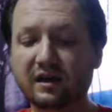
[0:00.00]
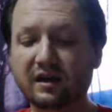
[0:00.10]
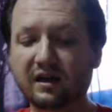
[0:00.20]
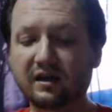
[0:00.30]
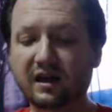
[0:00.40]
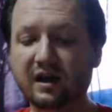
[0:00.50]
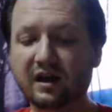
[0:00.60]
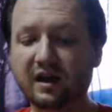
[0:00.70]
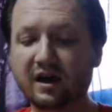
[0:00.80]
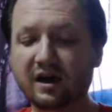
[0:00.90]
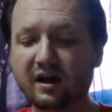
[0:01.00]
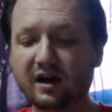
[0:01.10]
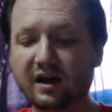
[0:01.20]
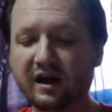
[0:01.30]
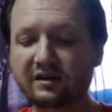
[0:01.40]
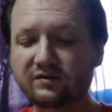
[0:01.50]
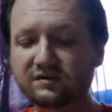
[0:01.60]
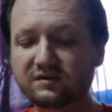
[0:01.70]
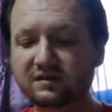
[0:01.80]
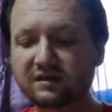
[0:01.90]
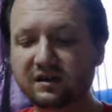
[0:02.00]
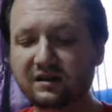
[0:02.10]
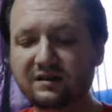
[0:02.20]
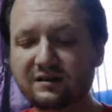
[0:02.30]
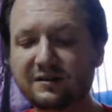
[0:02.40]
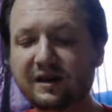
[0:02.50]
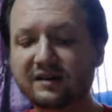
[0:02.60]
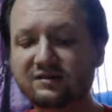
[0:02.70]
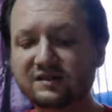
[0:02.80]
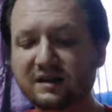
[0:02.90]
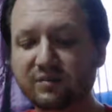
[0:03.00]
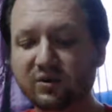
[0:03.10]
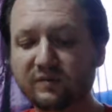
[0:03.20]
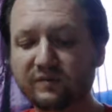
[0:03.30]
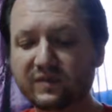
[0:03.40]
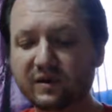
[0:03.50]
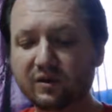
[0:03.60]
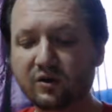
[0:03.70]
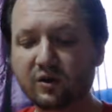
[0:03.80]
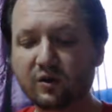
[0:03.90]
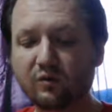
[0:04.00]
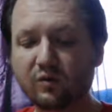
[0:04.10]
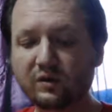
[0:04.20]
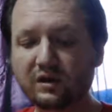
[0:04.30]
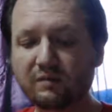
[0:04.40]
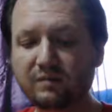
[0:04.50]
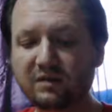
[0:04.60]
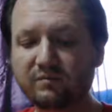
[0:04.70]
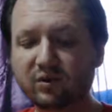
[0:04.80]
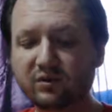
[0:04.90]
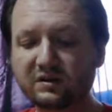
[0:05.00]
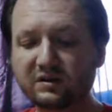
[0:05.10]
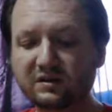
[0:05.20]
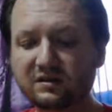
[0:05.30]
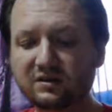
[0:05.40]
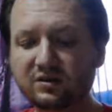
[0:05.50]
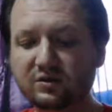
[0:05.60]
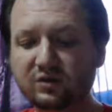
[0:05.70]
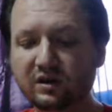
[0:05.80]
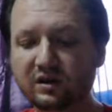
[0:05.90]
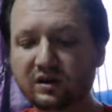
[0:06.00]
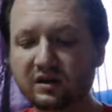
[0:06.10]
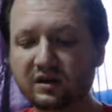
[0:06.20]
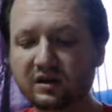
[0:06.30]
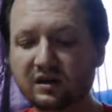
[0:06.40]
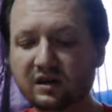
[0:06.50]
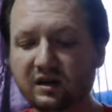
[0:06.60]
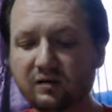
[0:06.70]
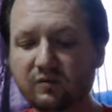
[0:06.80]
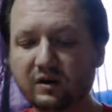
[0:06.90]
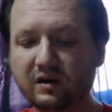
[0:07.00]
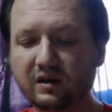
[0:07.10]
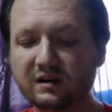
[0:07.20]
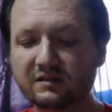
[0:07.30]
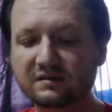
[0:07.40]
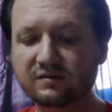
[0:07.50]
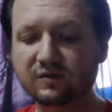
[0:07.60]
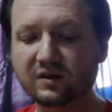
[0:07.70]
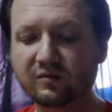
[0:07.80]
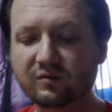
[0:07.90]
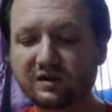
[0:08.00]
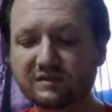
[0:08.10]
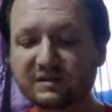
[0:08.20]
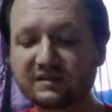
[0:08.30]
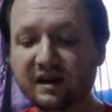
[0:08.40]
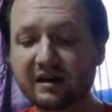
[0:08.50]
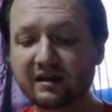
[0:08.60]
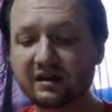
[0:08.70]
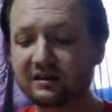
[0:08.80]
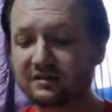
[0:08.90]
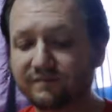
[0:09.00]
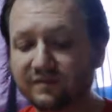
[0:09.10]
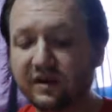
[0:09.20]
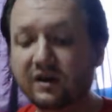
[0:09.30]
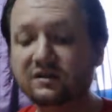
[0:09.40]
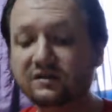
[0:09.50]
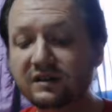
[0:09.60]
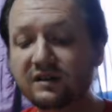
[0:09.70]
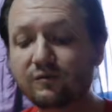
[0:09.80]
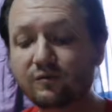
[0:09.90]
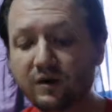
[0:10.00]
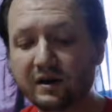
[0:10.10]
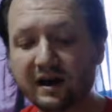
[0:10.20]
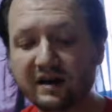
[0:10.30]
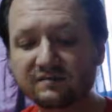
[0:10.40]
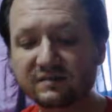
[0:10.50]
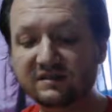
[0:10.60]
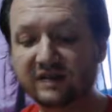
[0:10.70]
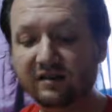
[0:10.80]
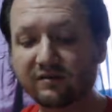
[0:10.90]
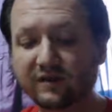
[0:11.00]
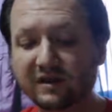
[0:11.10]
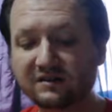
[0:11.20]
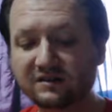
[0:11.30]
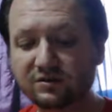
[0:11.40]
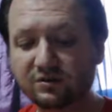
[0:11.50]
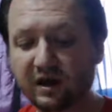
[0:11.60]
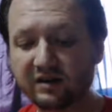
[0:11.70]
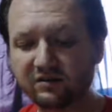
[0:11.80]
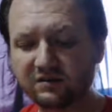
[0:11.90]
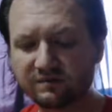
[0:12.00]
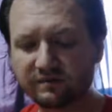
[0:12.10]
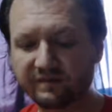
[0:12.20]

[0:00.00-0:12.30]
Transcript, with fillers: an idol's eating in an idol's temple won't he be emboldened to eat what he has what, what has been sa- eat to eat what has been sacrificed to idols